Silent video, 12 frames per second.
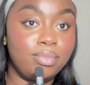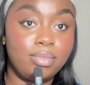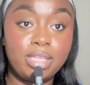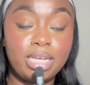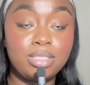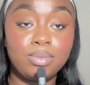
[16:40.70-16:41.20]

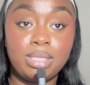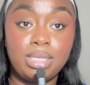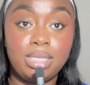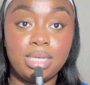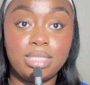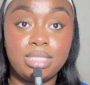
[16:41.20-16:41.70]
that's what he
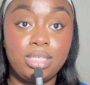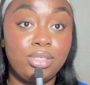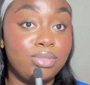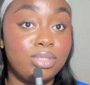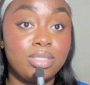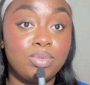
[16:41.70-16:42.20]
does. He
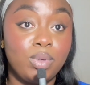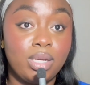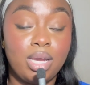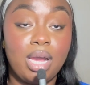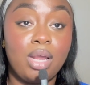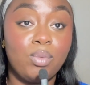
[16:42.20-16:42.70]
uses what
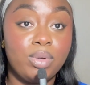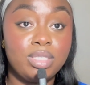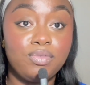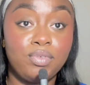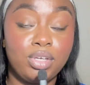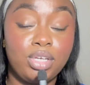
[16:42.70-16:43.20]
God
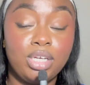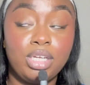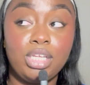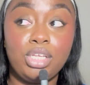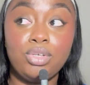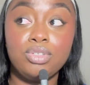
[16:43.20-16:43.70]
wants for
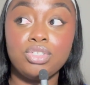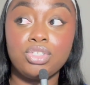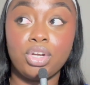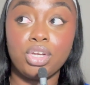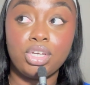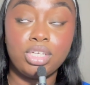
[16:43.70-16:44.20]
good. He uses
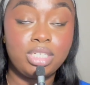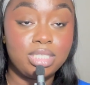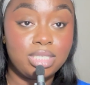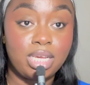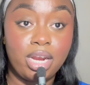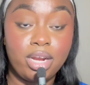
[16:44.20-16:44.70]
our good
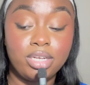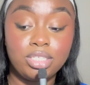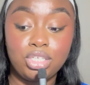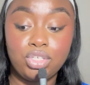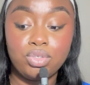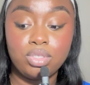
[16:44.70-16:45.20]
desires.
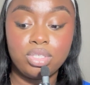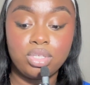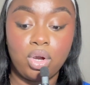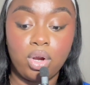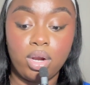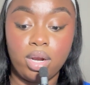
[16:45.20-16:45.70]
He uses
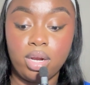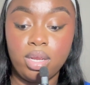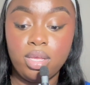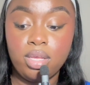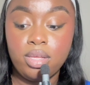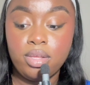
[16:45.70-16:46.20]
our
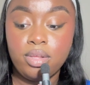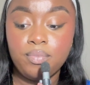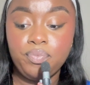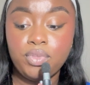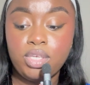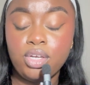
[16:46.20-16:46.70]

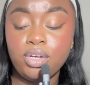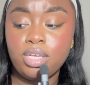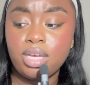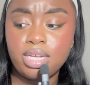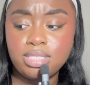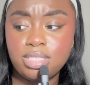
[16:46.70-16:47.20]

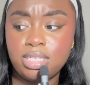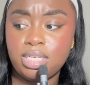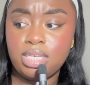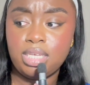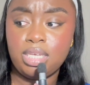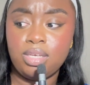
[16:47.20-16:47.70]

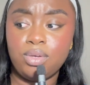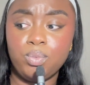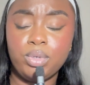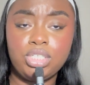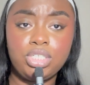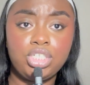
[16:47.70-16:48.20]
curiosity,
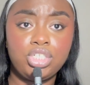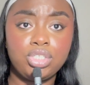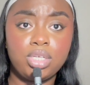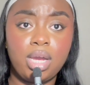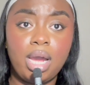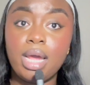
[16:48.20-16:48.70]
which
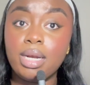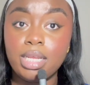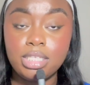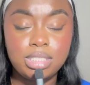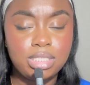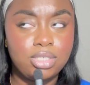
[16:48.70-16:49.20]
God
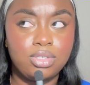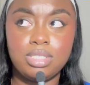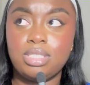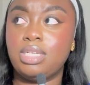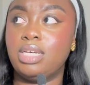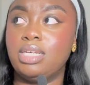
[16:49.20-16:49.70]

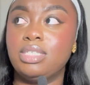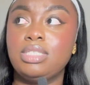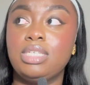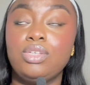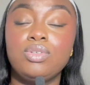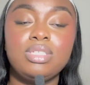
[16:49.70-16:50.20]
instills in us.
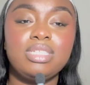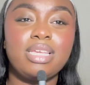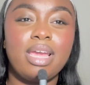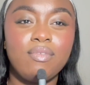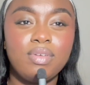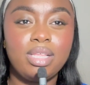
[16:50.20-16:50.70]
He uses
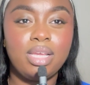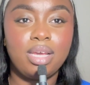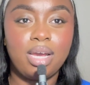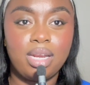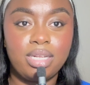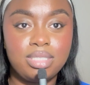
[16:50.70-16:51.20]
everything
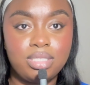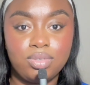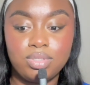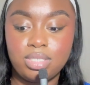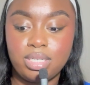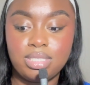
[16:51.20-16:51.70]
God
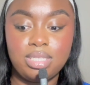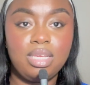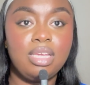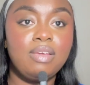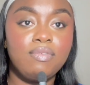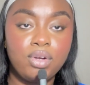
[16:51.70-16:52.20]
instills in us,
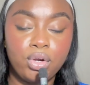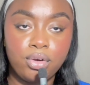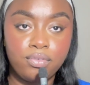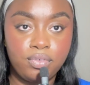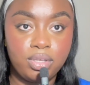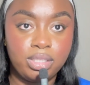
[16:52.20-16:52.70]
even
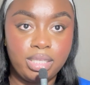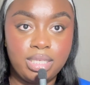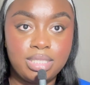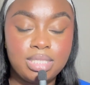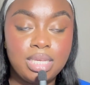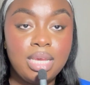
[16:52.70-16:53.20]
our
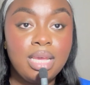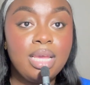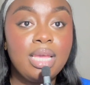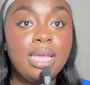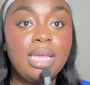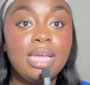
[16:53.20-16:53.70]
feelings,
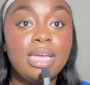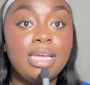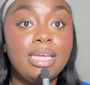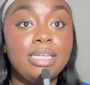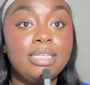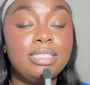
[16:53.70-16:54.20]

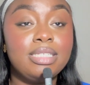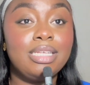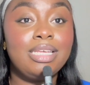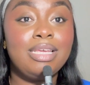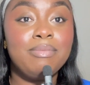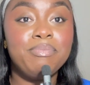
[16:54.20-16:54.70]
and
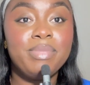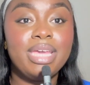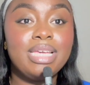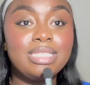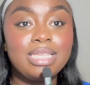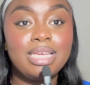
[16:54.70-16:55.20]
He
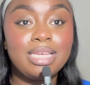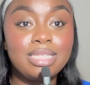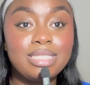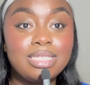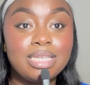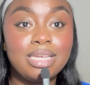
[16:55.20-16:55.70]
makes
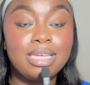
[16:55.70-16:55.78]
it